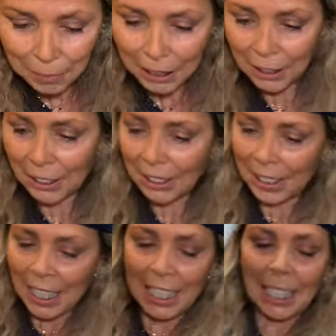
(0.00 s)
because
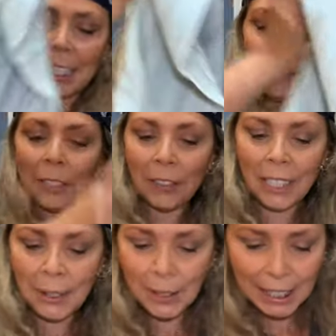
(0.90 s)
he will try
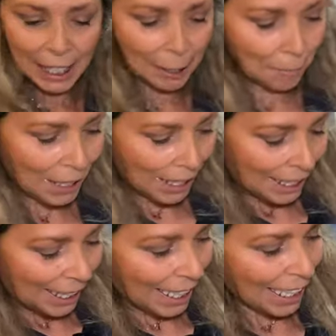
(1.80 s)
to escape
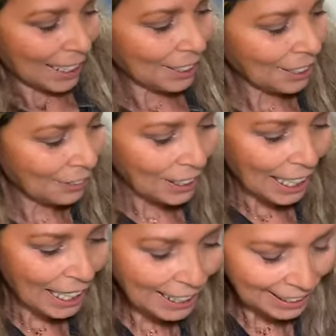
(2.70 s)
as soon
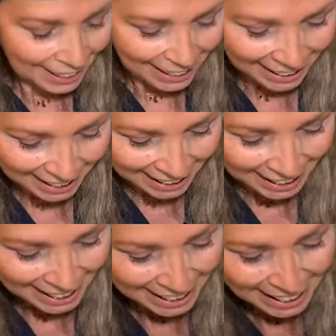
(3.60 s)
as
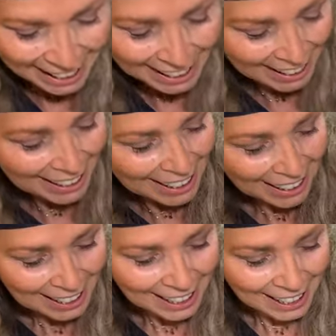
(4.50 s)
he is
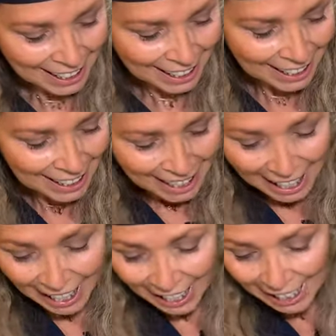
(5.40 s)
done.
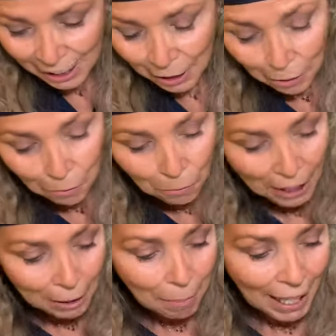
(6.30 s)
And
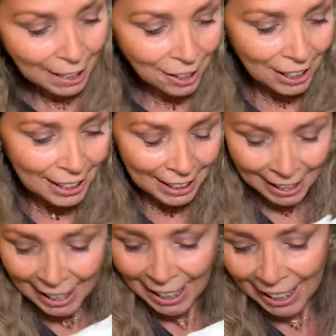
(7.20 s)
with Patches,
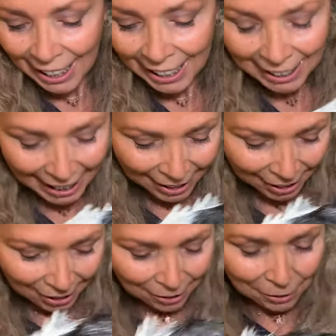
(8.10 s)
he likes
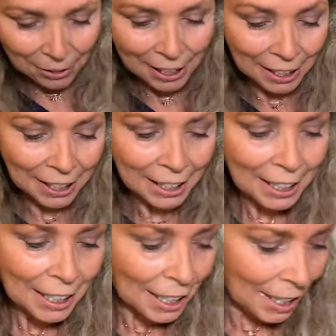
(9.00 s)
to
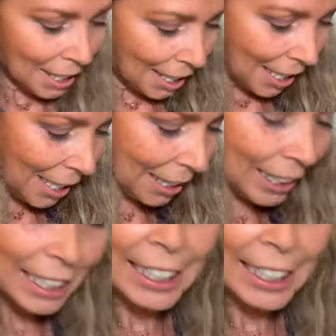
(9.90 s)
lay